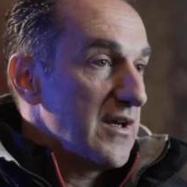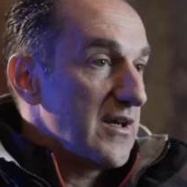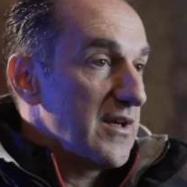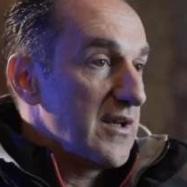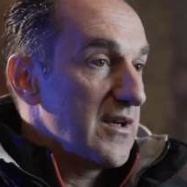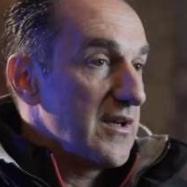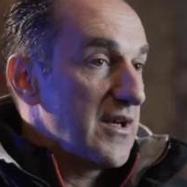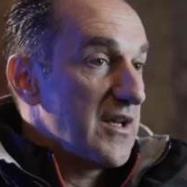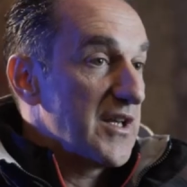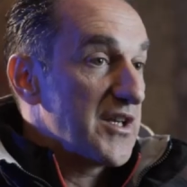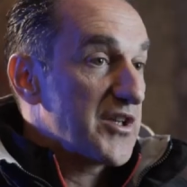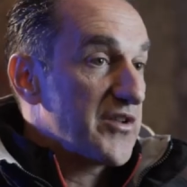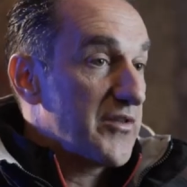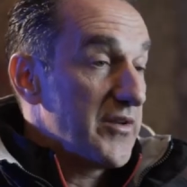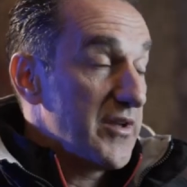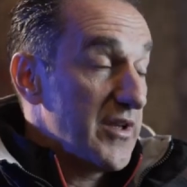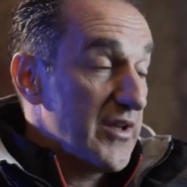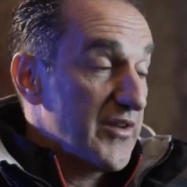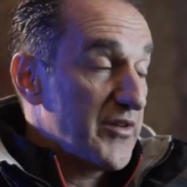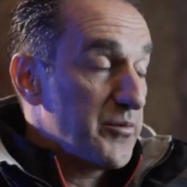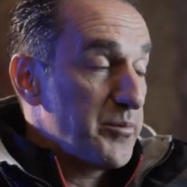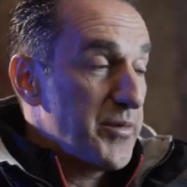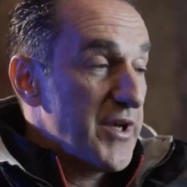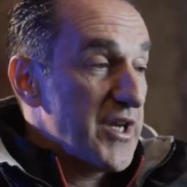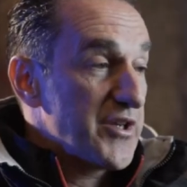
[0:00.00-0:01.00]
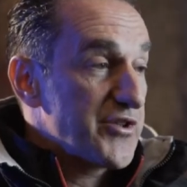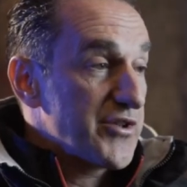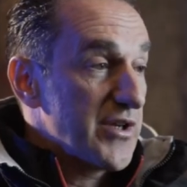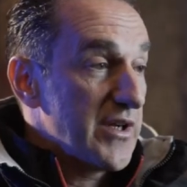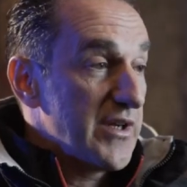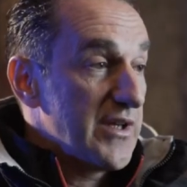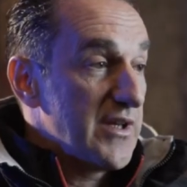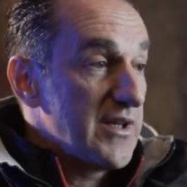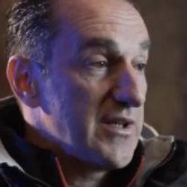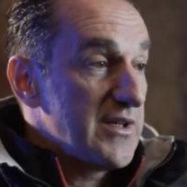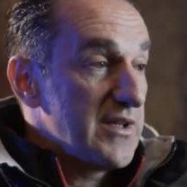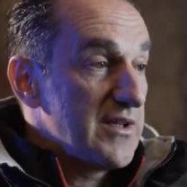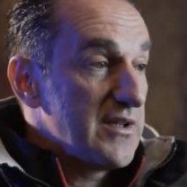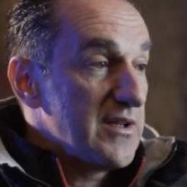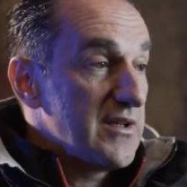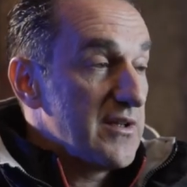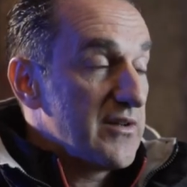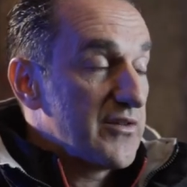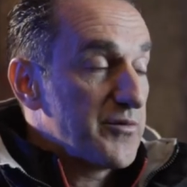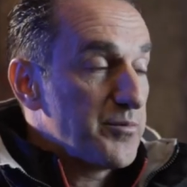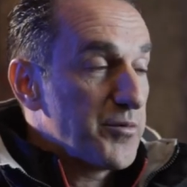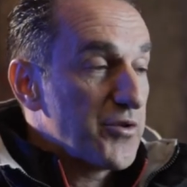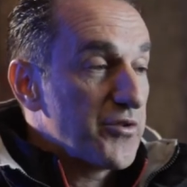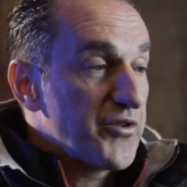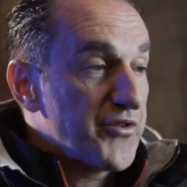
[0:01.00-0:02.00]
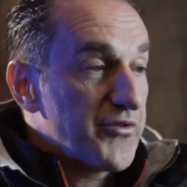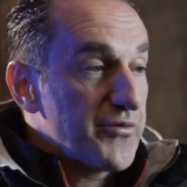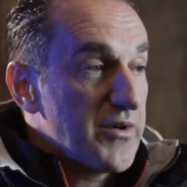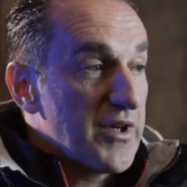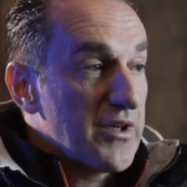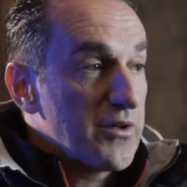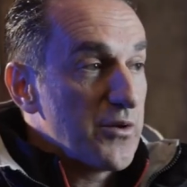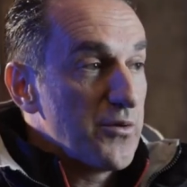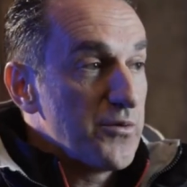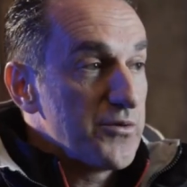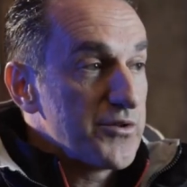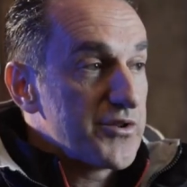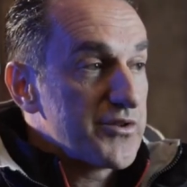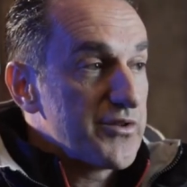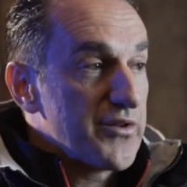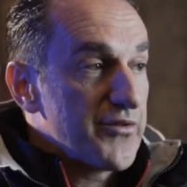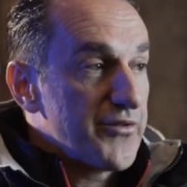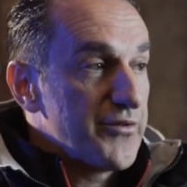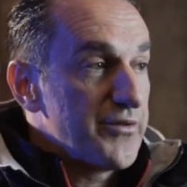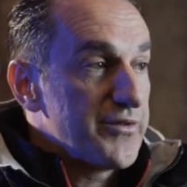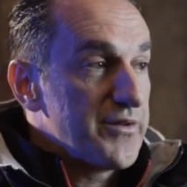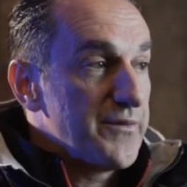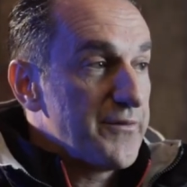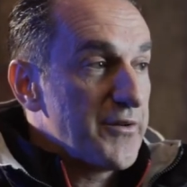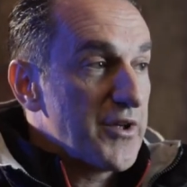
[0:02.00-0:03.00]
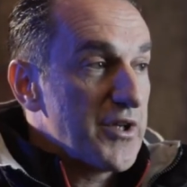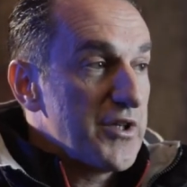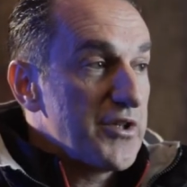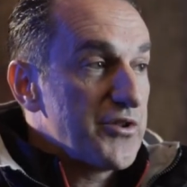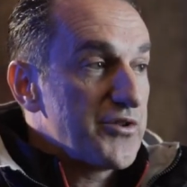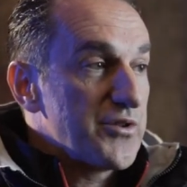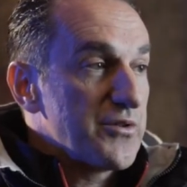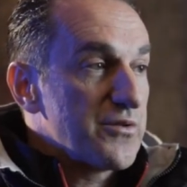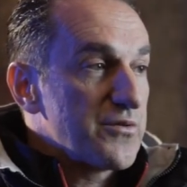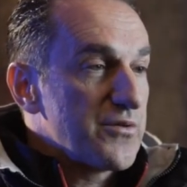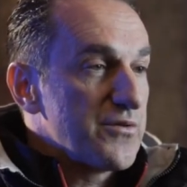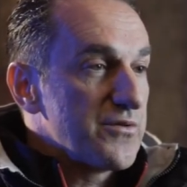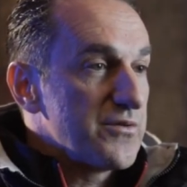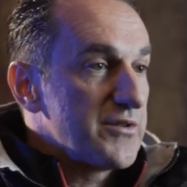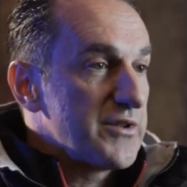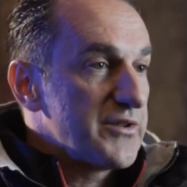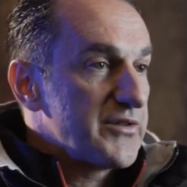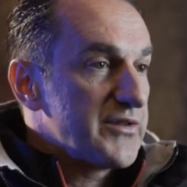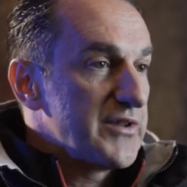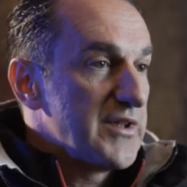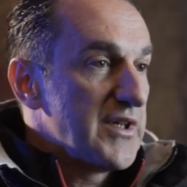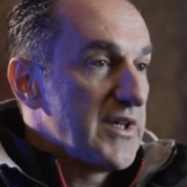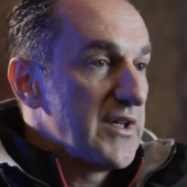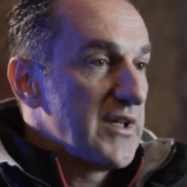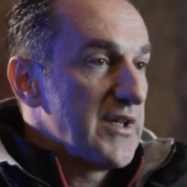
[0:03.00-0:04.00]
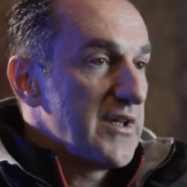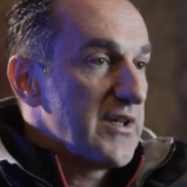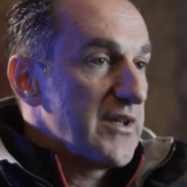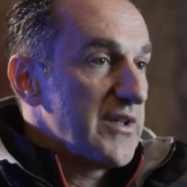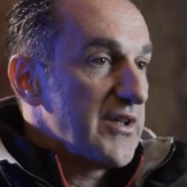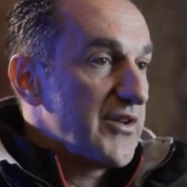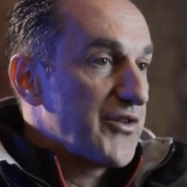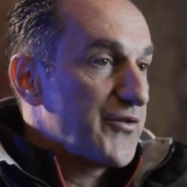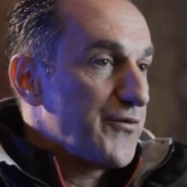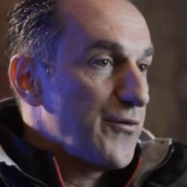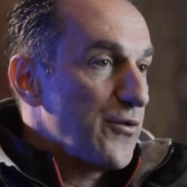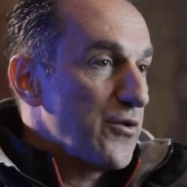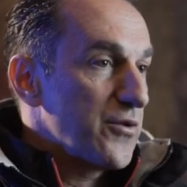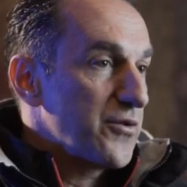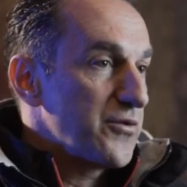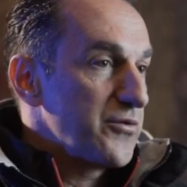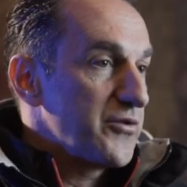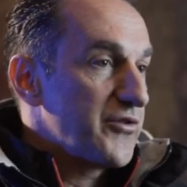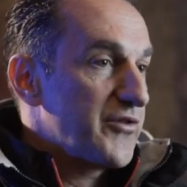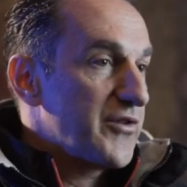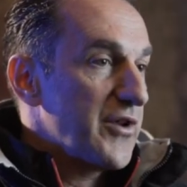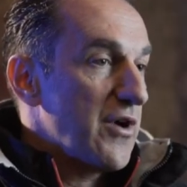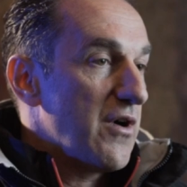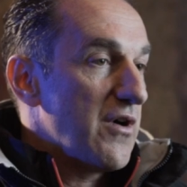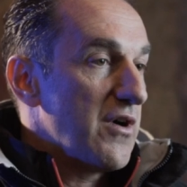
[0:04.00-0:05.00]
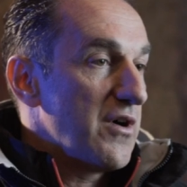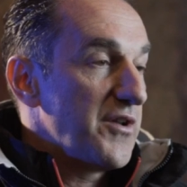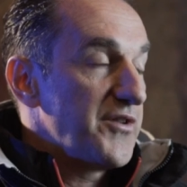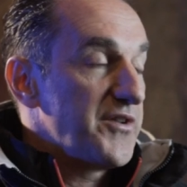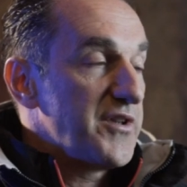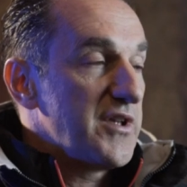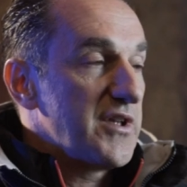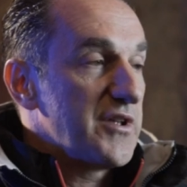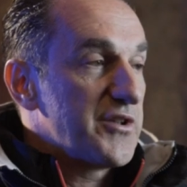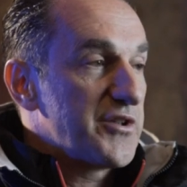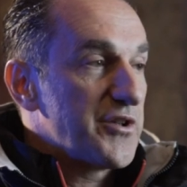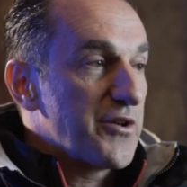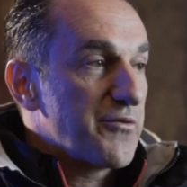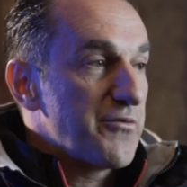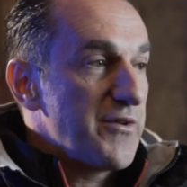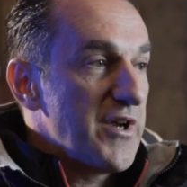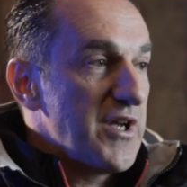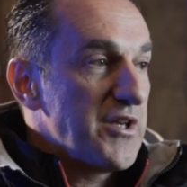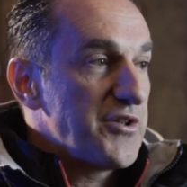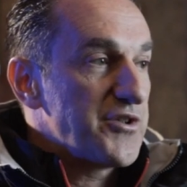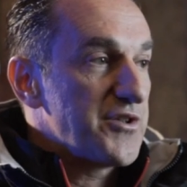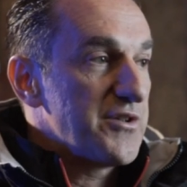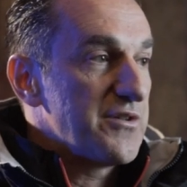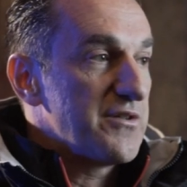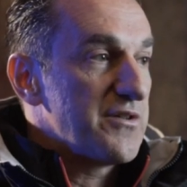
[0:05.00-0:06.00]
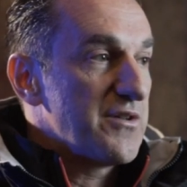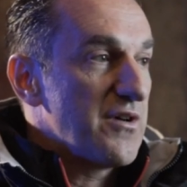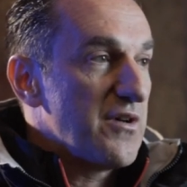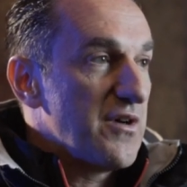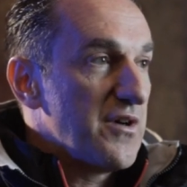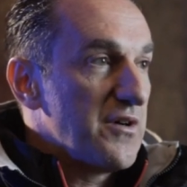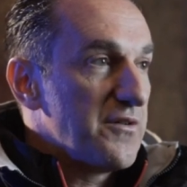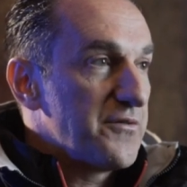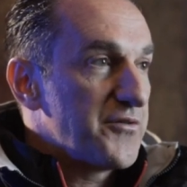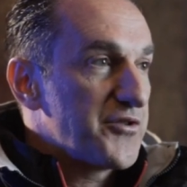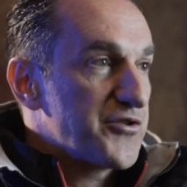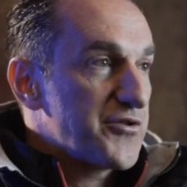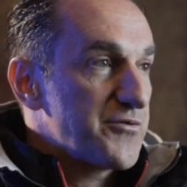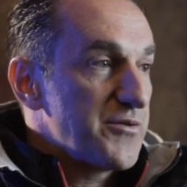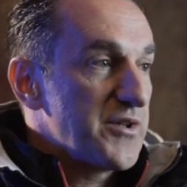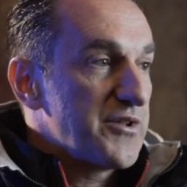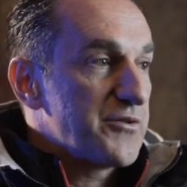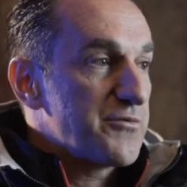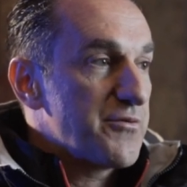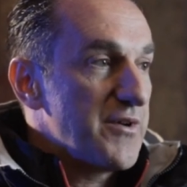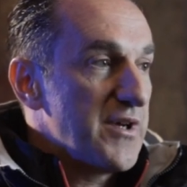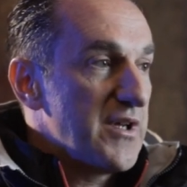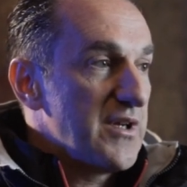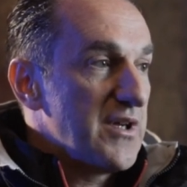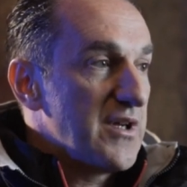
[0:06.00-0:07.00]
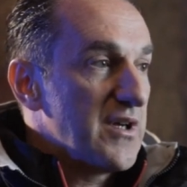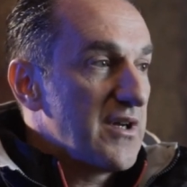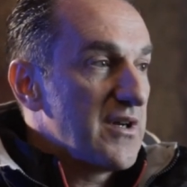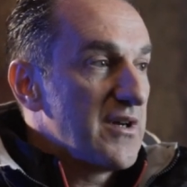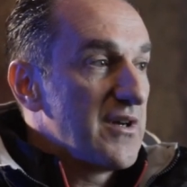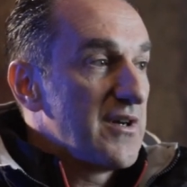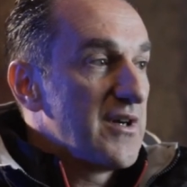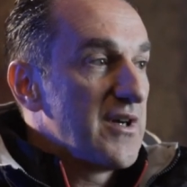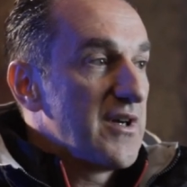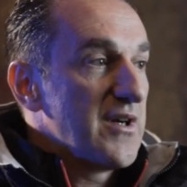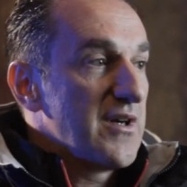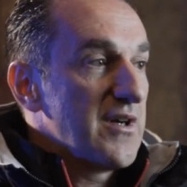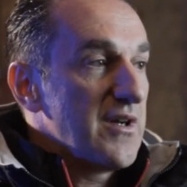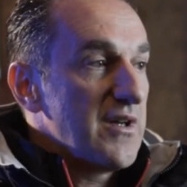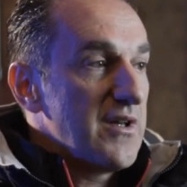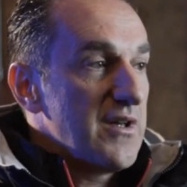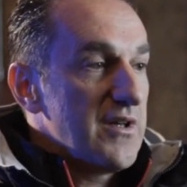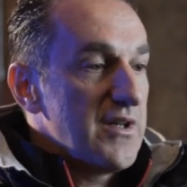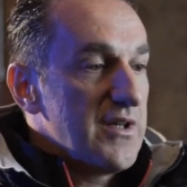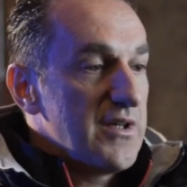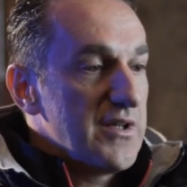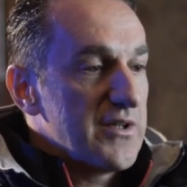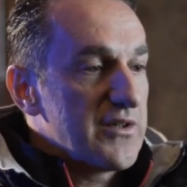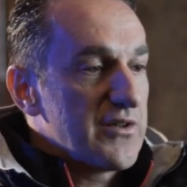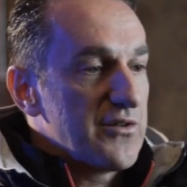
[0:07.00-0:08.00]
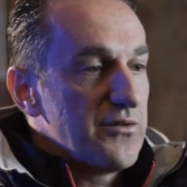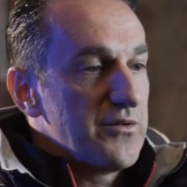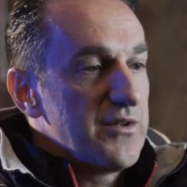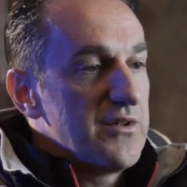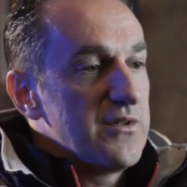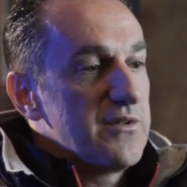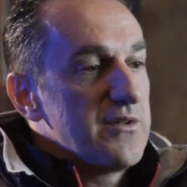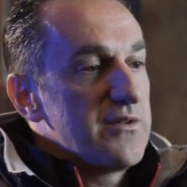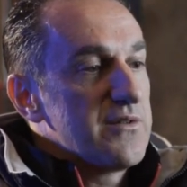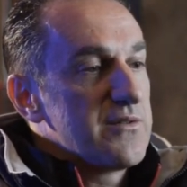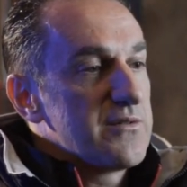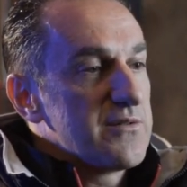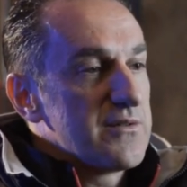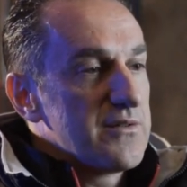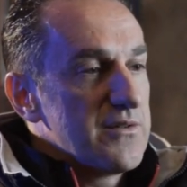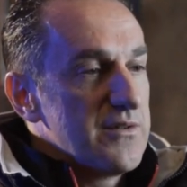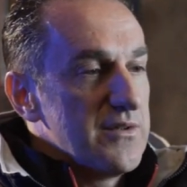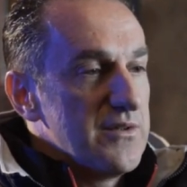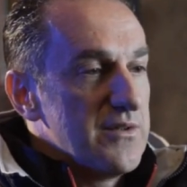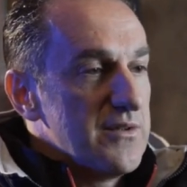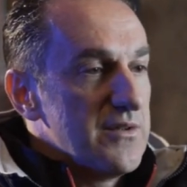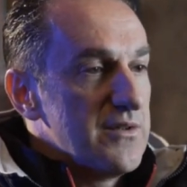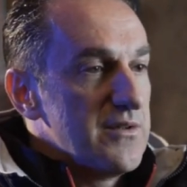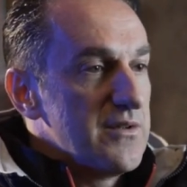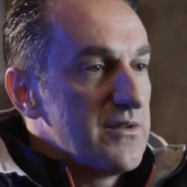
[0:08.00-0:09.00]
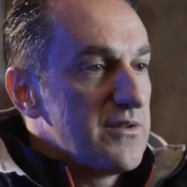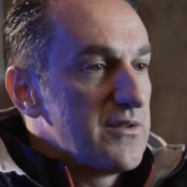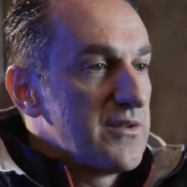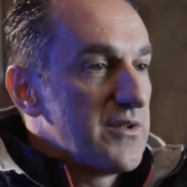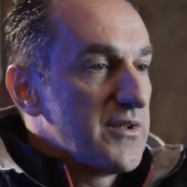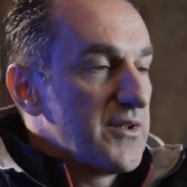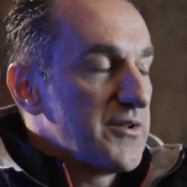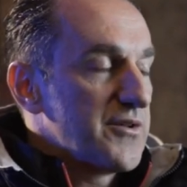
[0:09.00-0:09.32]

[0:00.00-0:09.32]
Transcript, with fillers: and especially the sports strength coach certification course is focused on the integration of strength training into the uh,